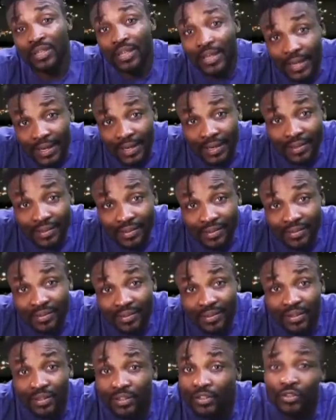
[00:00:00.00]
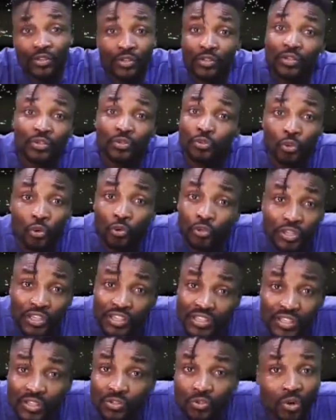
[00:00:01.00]
Eh? Your
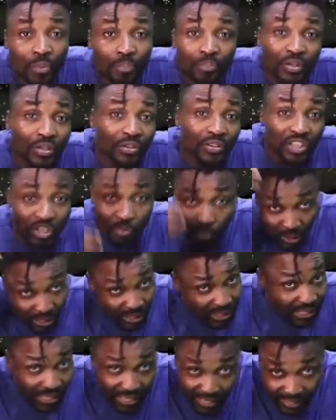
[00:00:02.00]
this thing, not big rich, picking